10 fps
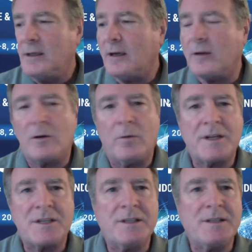other
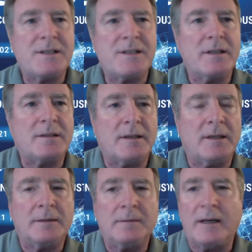questions that
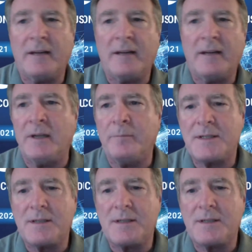uh, I may have
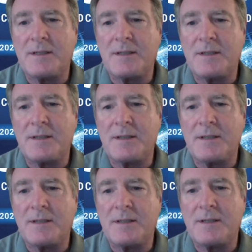missed?
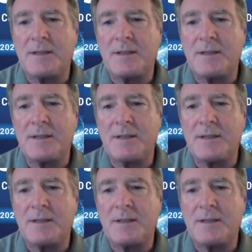Dave, I do